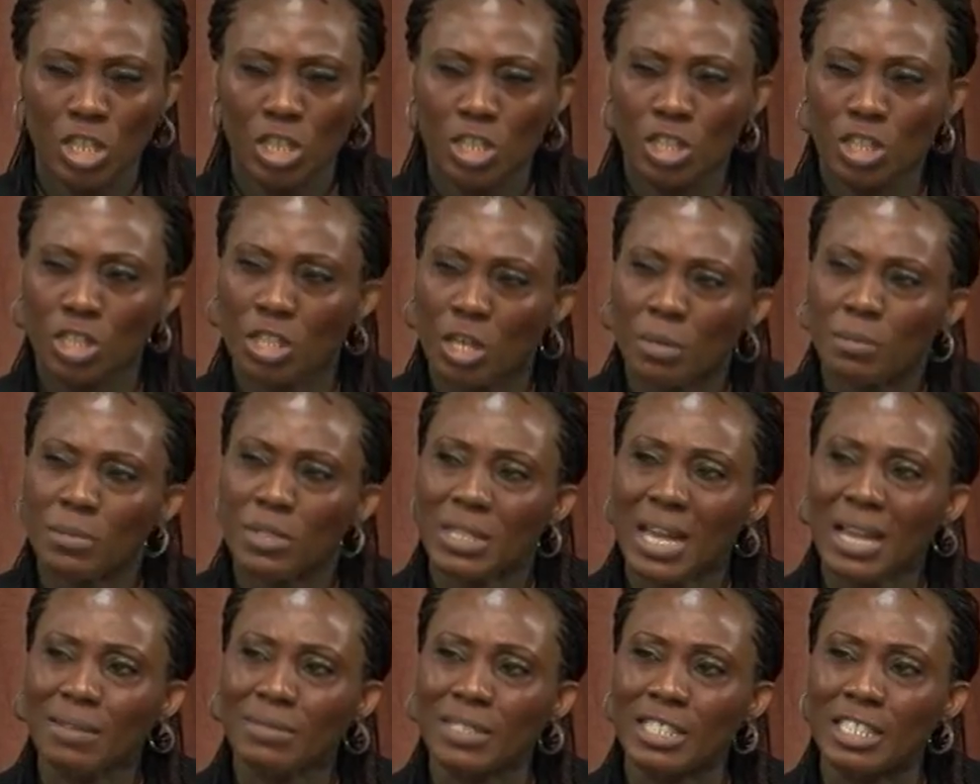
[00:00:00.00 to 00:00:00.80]

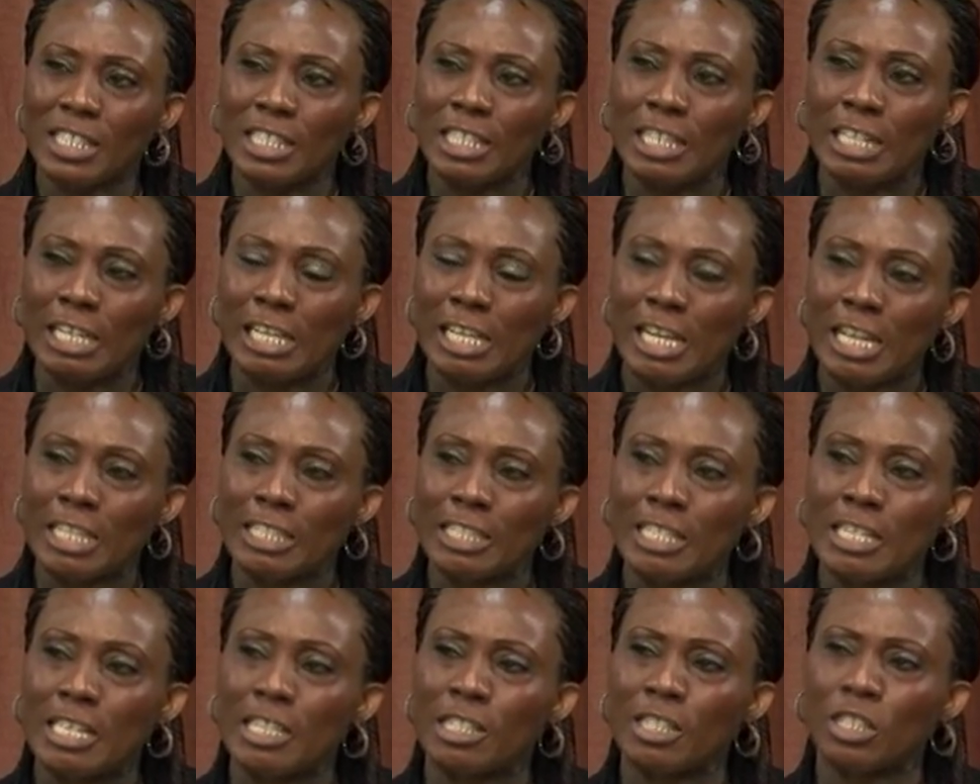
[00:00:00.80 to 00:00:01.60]
Sometimes He declares
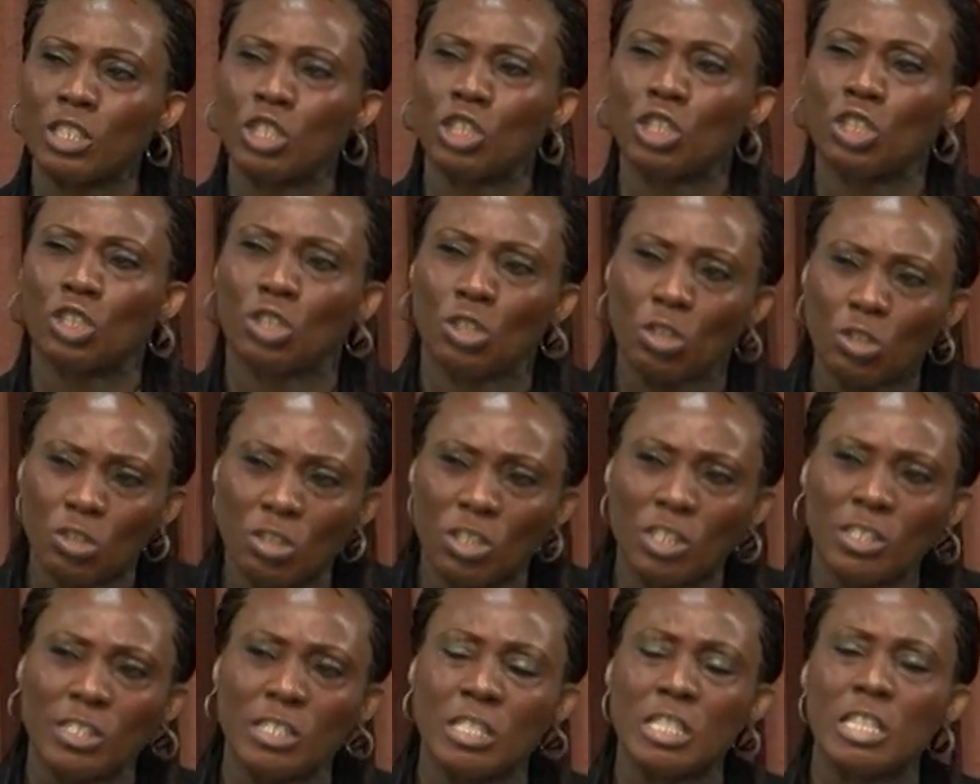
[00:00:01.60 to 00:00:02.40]
things. He shows
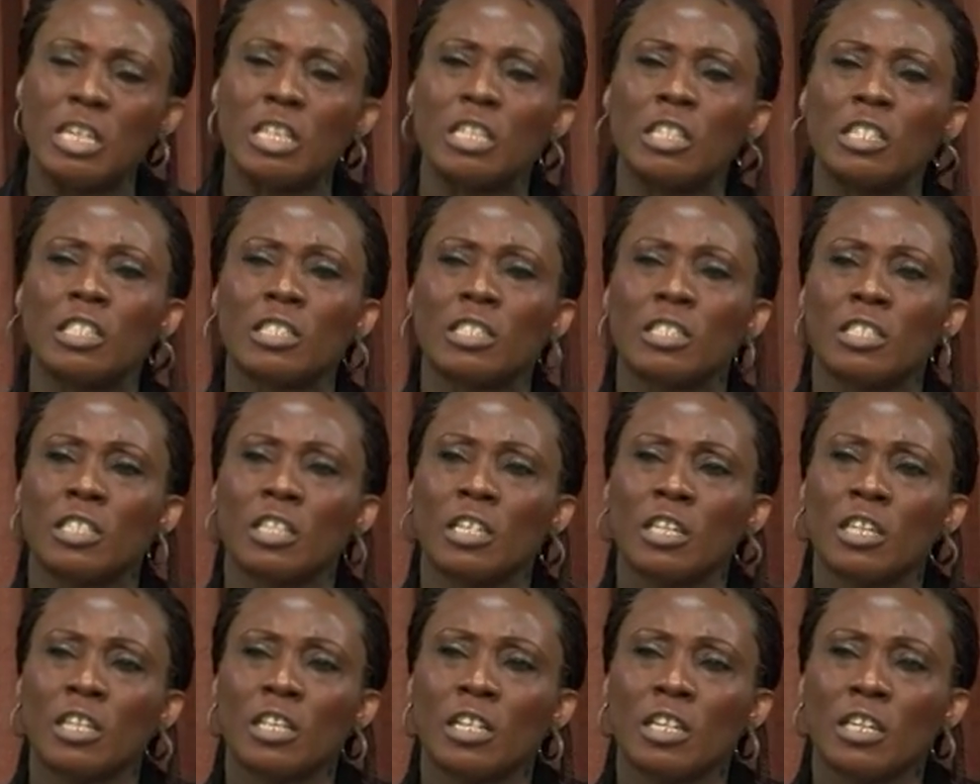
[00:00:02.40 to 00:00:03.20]
us things
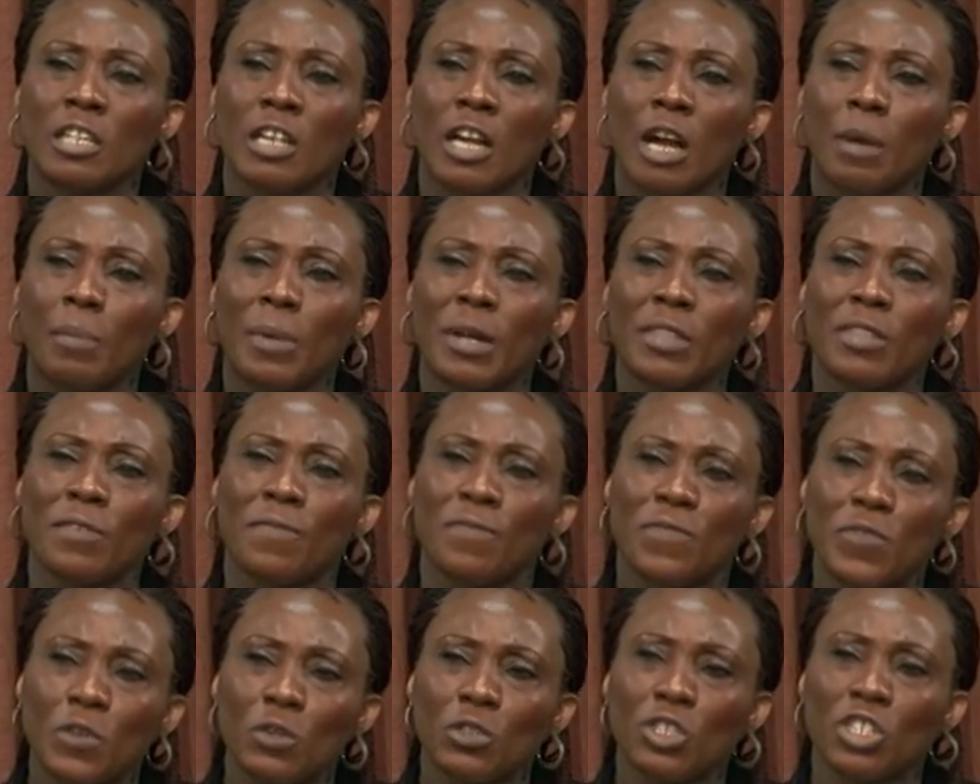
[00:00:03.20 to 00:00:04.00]
about the
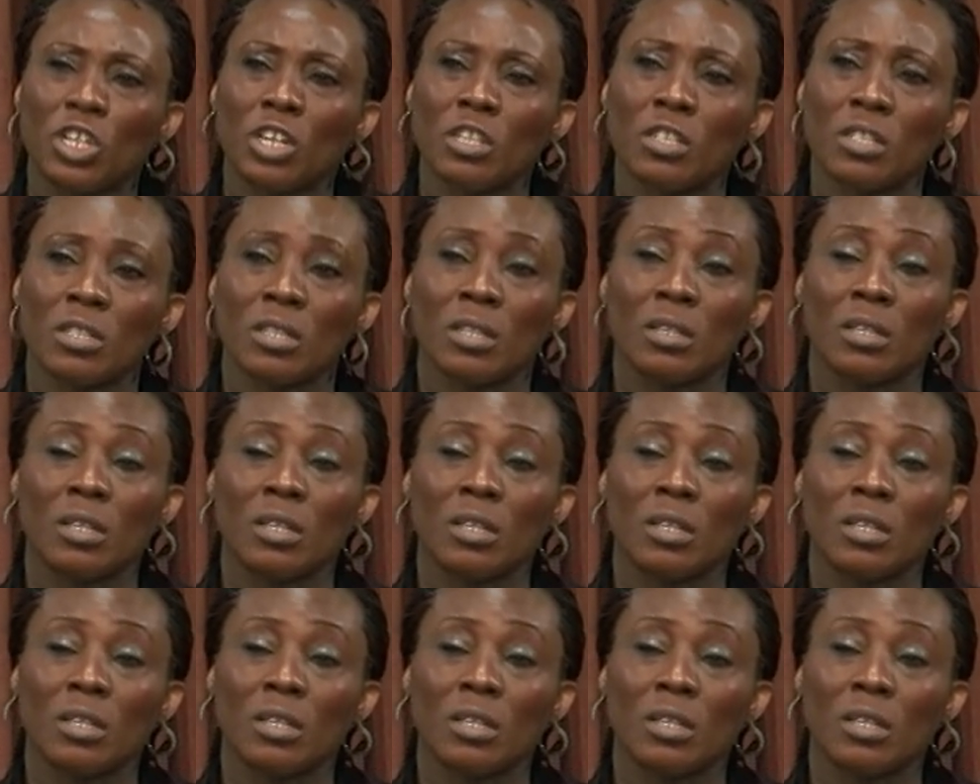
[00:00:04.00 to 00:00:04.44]
future.